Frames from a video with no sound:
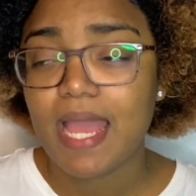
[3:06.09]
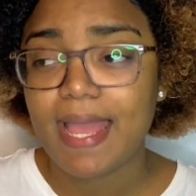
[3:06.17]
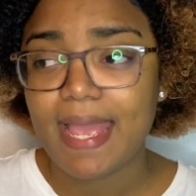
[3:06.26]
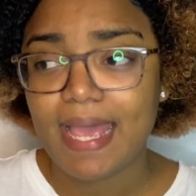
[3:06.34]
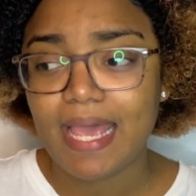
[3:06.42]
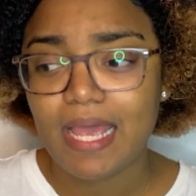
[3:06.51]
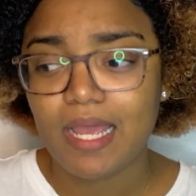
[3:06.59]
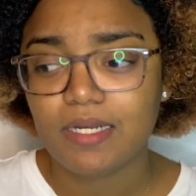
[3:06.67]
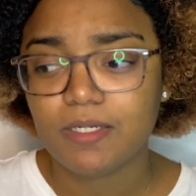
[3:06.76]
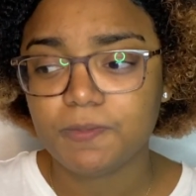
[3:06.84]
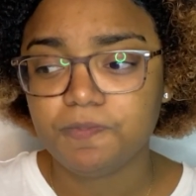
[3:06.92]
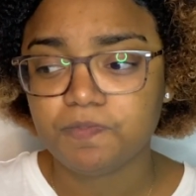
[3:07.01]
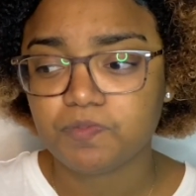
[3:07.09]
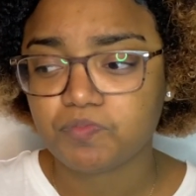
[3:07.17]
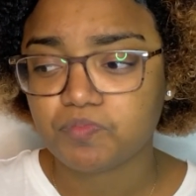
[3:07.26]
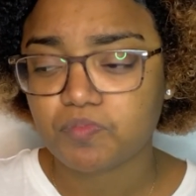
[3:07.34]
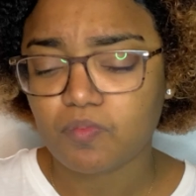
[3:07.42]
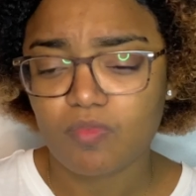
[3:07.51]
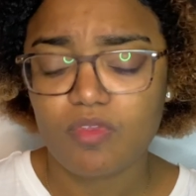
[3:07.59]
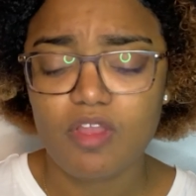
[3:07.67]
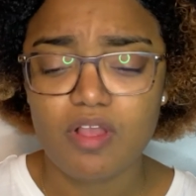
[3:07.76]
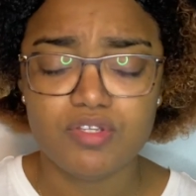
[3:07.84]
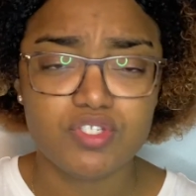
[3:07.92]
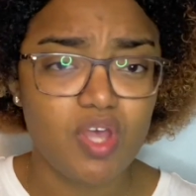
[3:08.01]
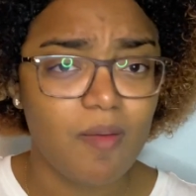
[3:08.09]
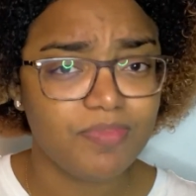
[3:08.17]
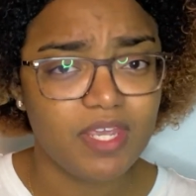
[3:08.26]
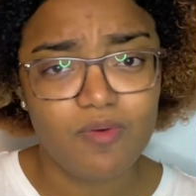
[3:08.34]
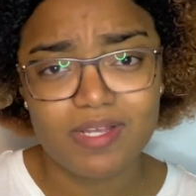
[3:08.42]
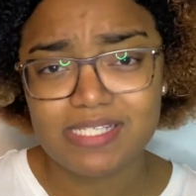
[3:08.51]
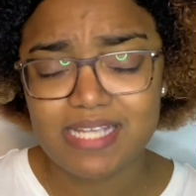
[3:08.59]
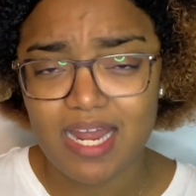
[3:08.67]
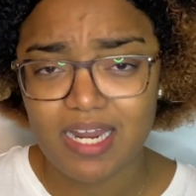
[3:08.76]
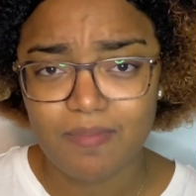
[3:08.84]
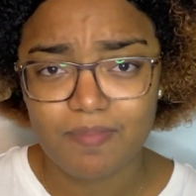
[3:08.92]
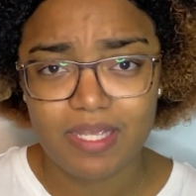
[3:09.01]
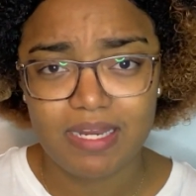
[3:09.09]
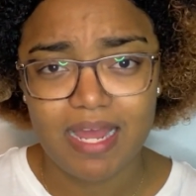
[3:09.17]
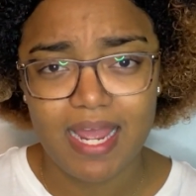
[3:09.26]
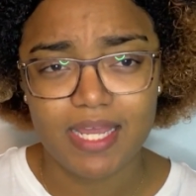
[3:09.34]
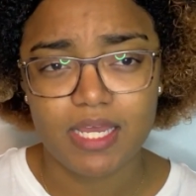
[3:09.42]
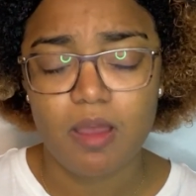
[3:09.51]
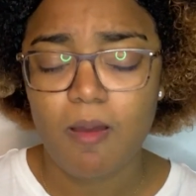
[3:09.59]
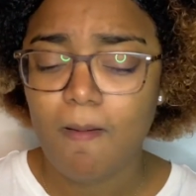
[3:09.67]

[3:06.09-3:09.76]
And something was telling me like,